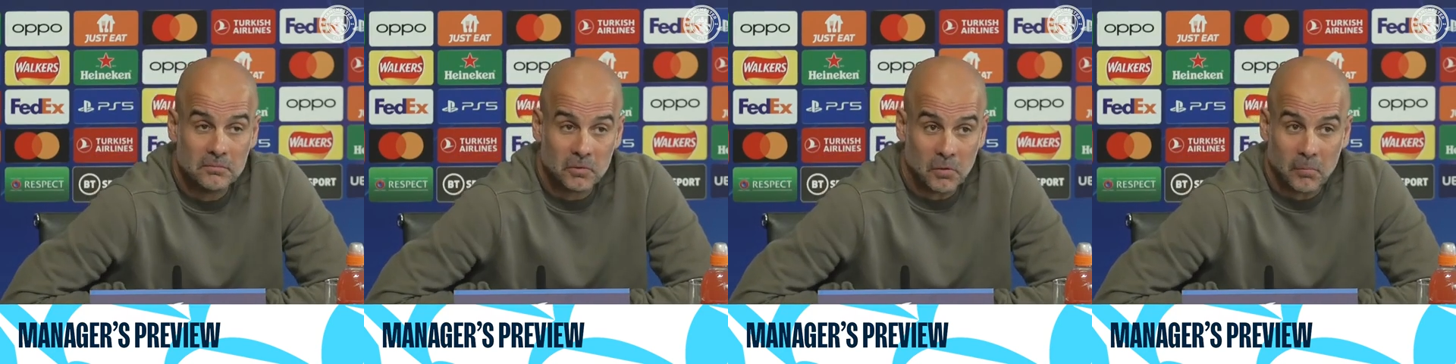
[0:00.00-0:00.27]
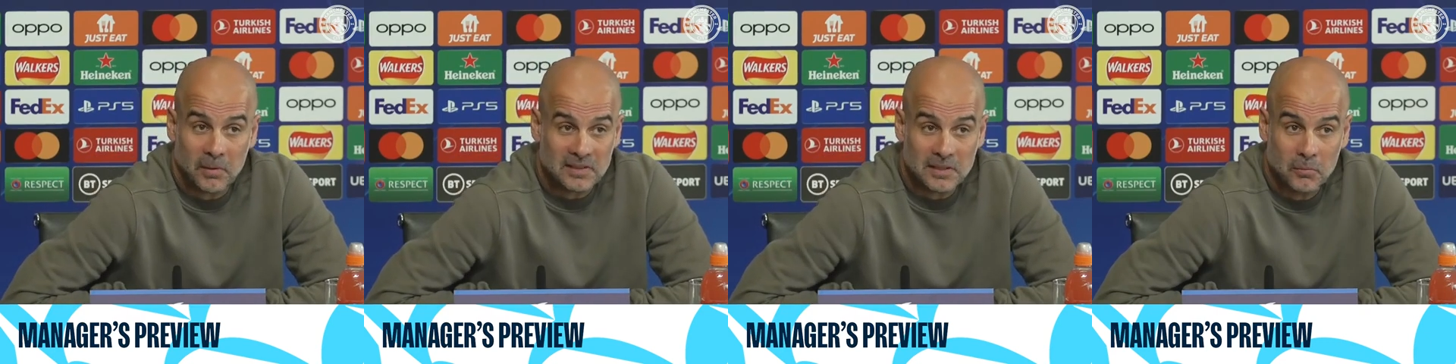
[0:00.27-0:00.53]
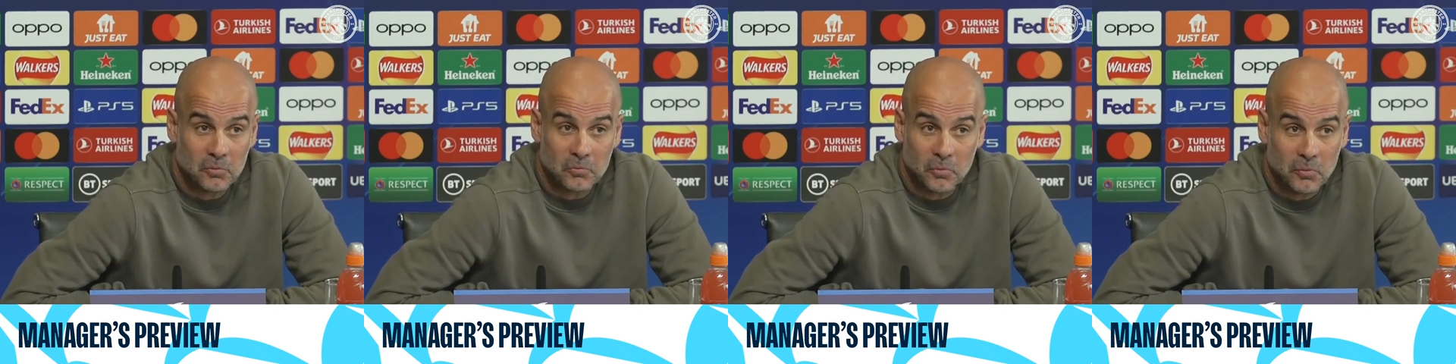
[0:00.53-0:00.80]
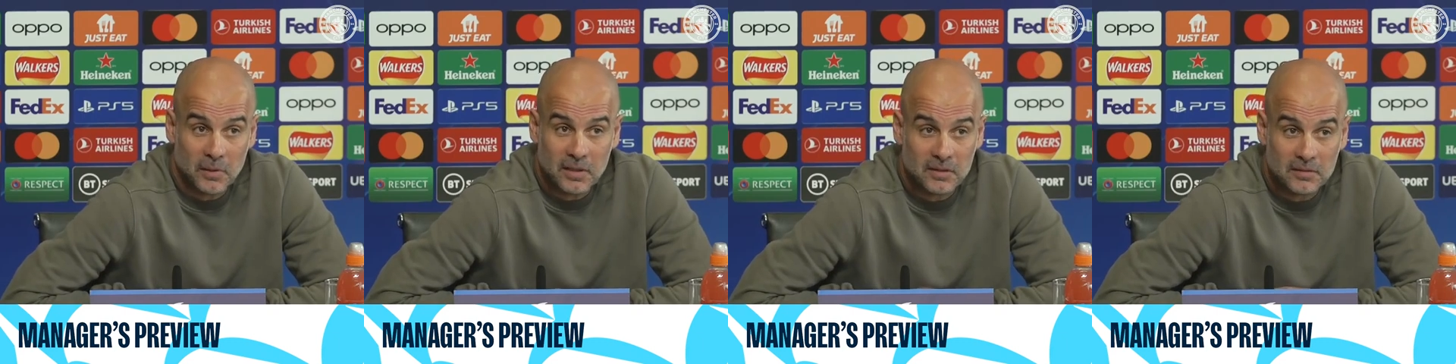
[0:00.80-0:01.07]
Maybe we'll
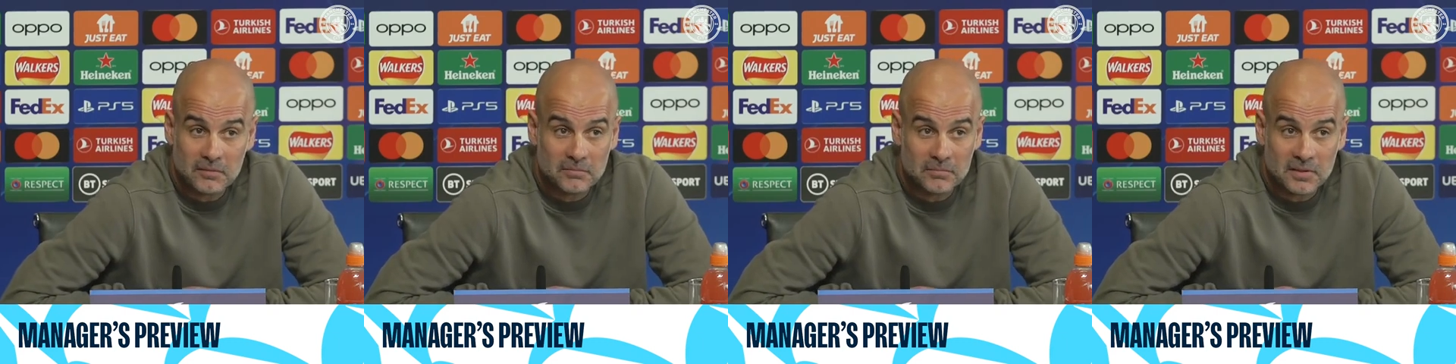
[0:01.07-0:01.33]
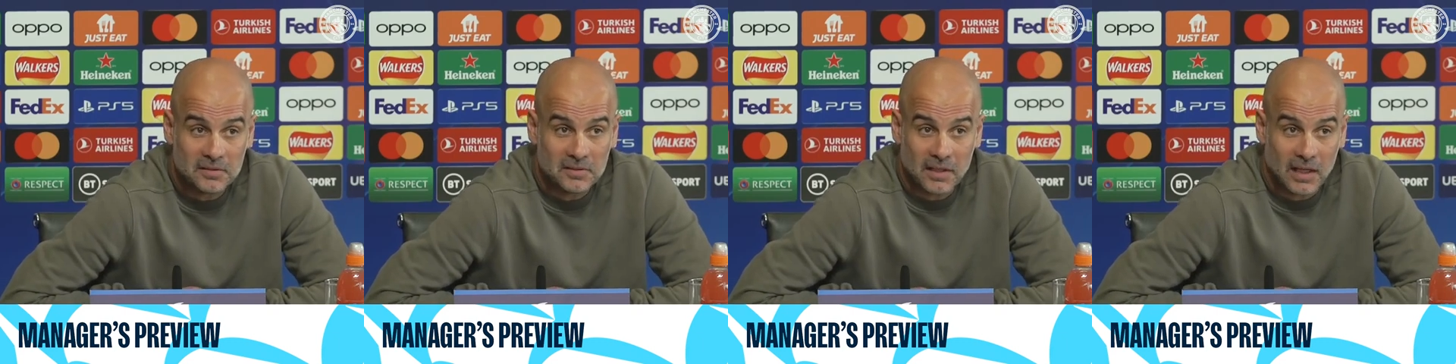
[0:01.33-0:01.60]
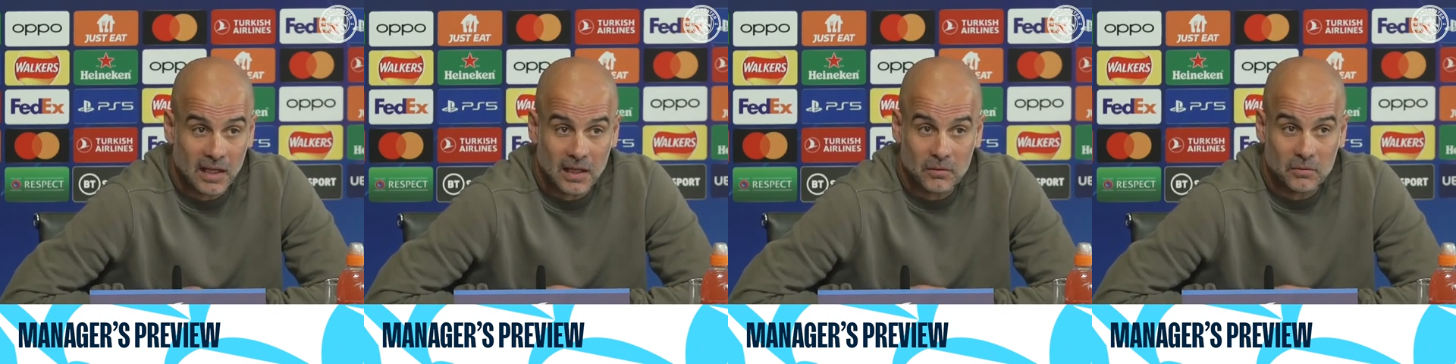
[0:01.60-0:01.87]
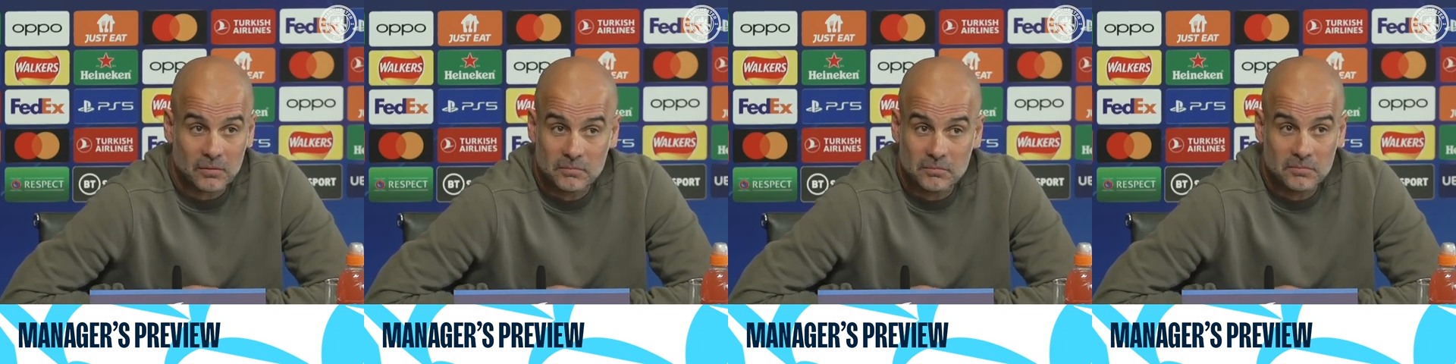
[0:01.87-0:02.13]
be remembered, but we've had a
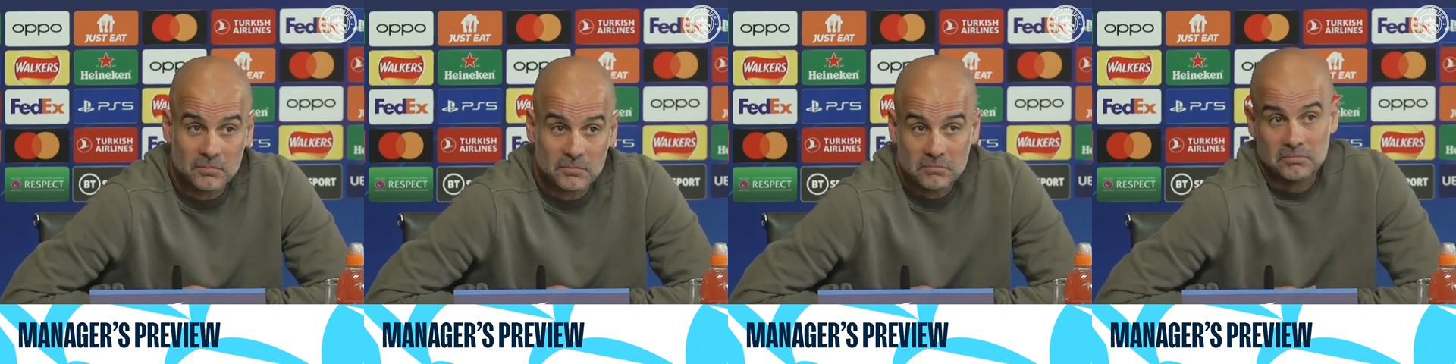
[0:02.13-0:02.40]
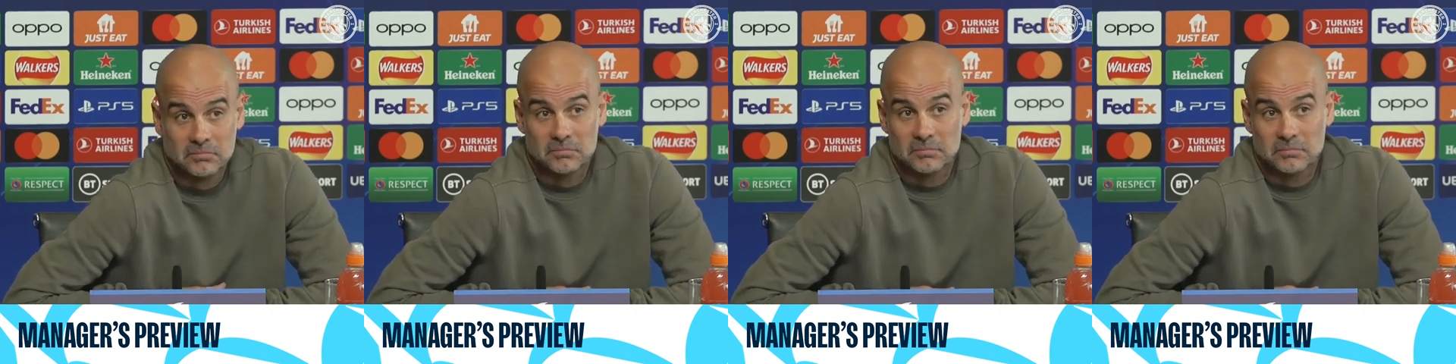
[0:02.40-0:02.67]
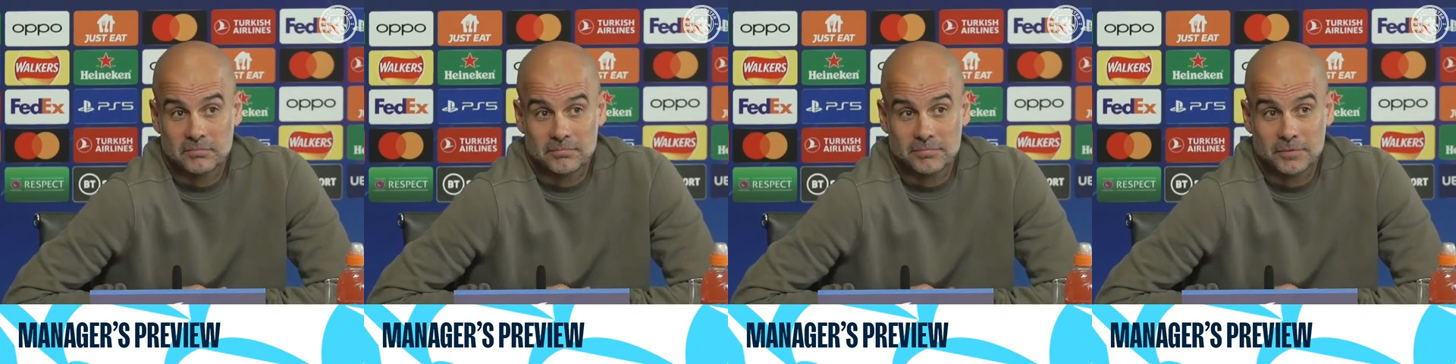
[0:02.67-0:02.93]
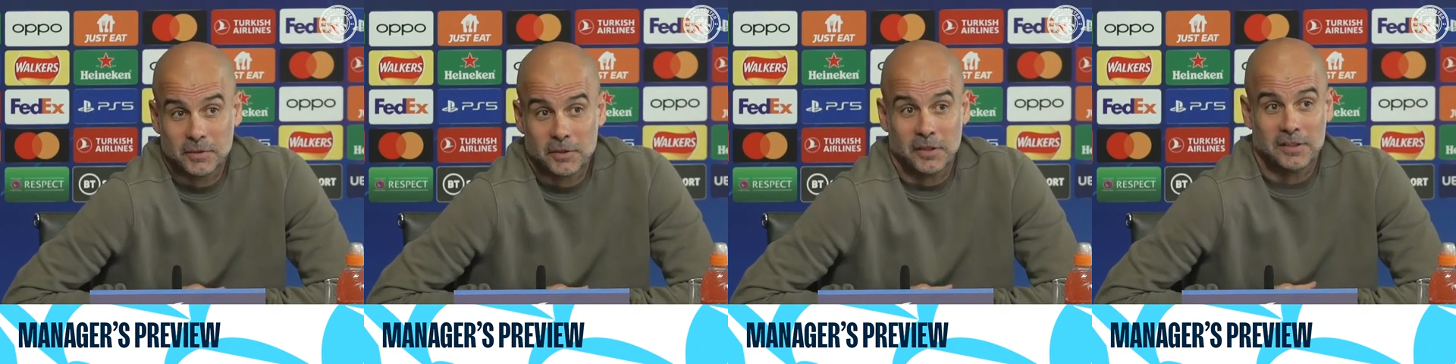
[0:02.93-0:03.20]
great time.
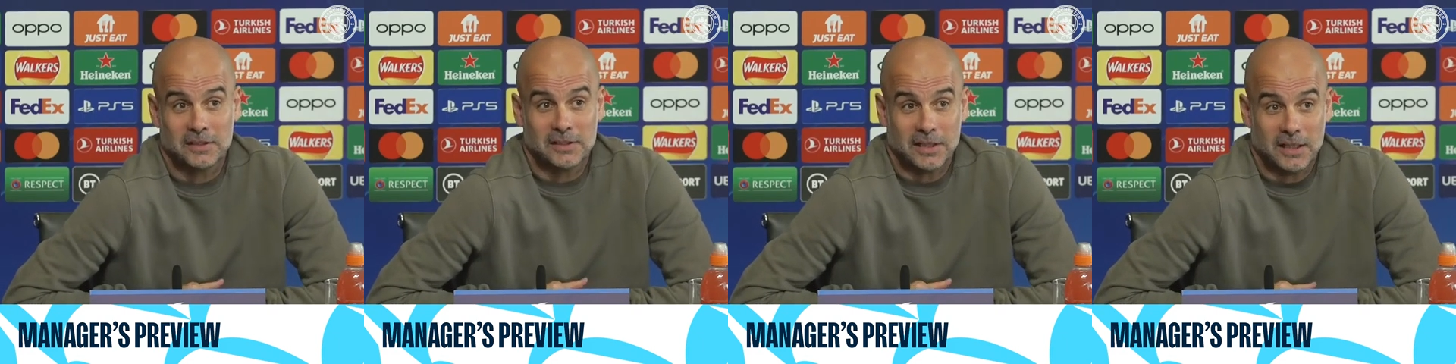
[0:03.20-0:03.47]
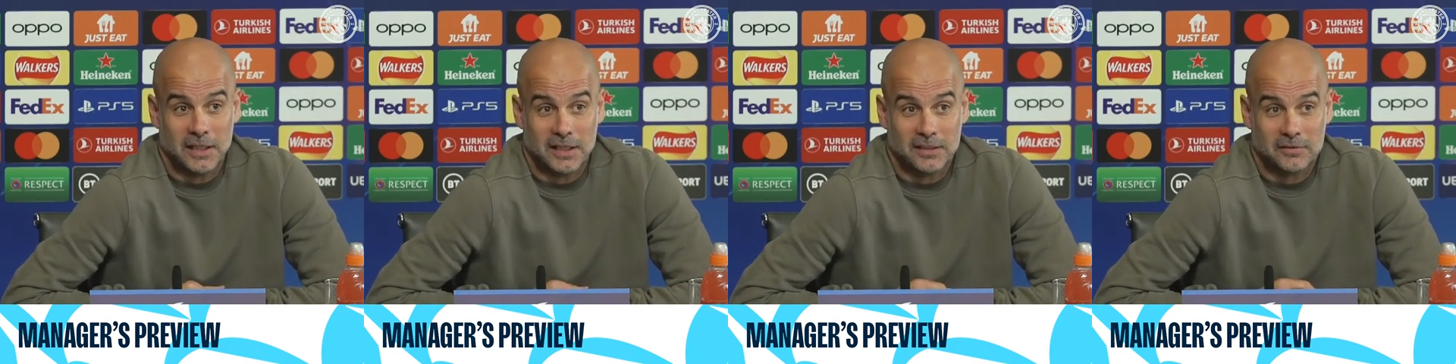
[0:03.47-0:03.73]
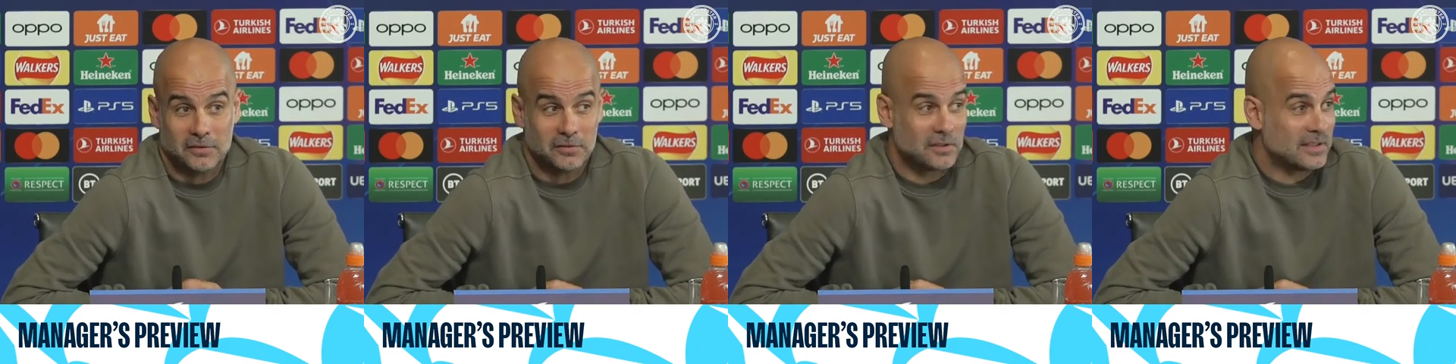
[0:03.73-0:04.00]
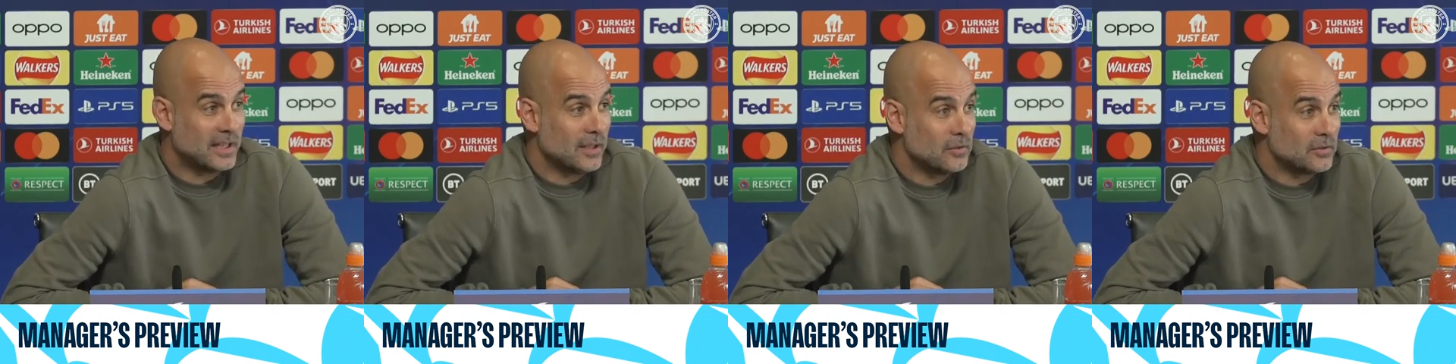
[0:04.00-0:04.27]
The legacy is that we've had a great
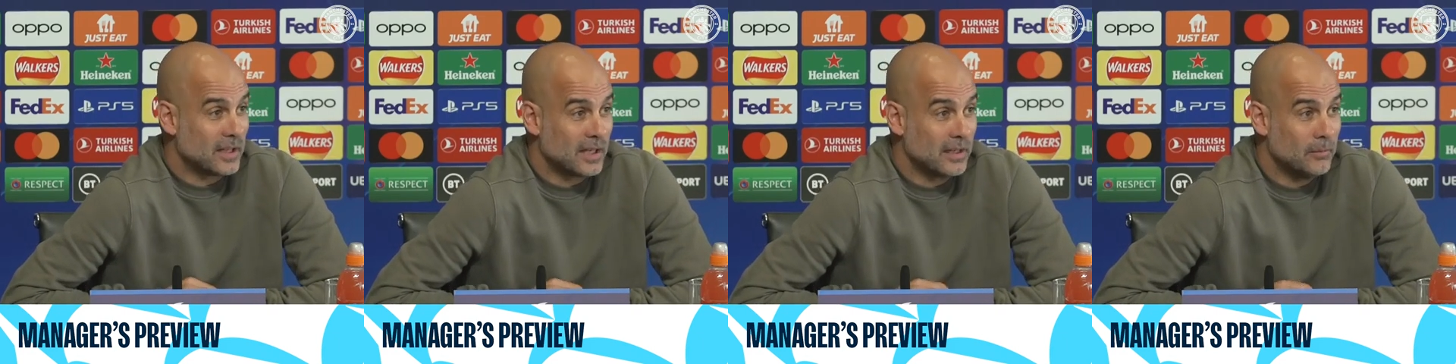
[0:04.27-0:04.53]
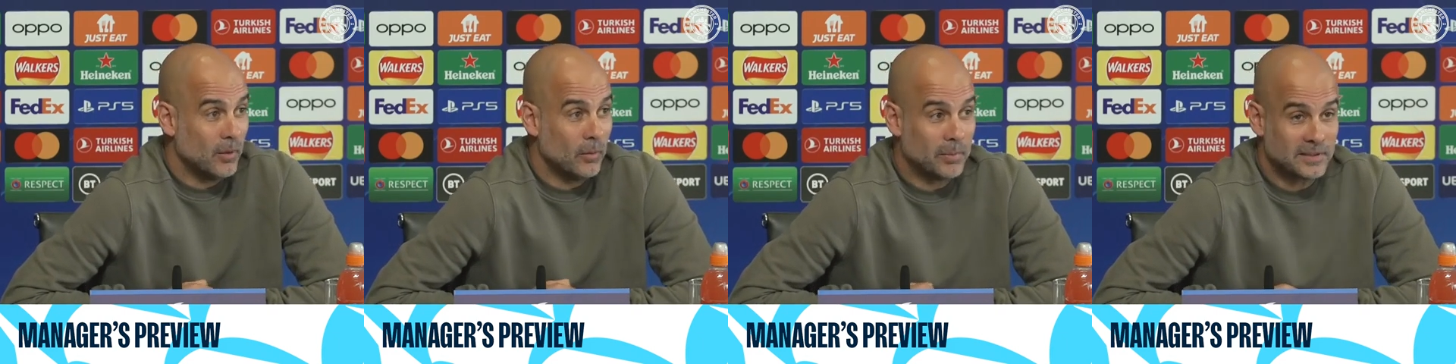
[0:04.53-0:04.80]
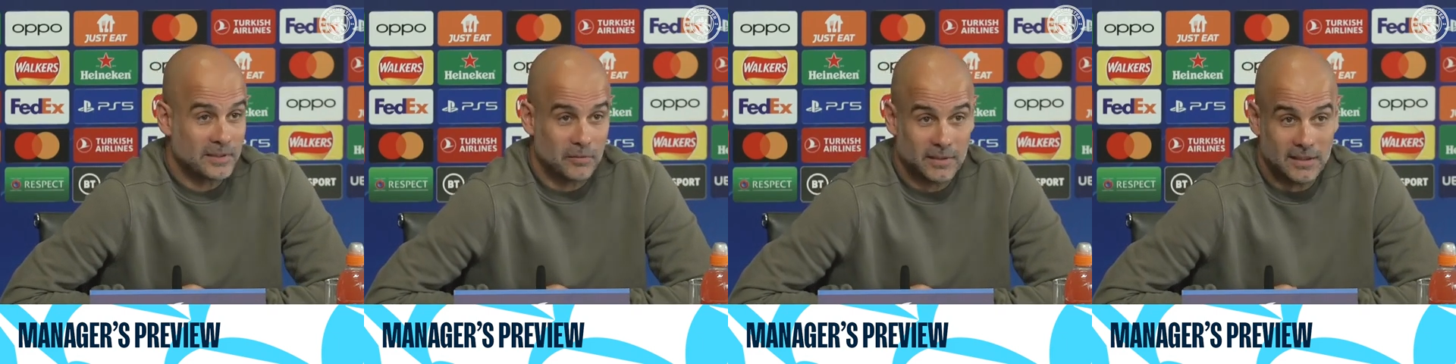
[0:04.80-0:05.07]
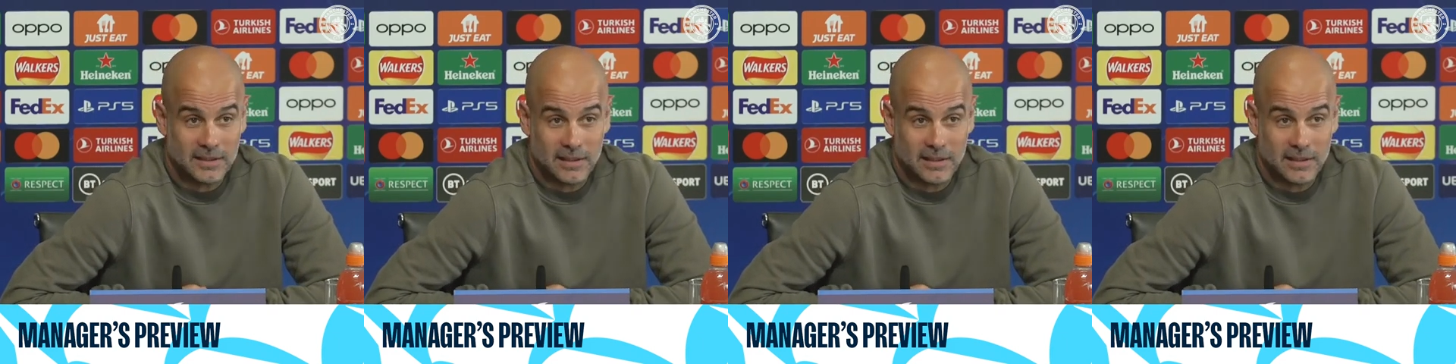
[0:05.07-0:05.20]
time, played great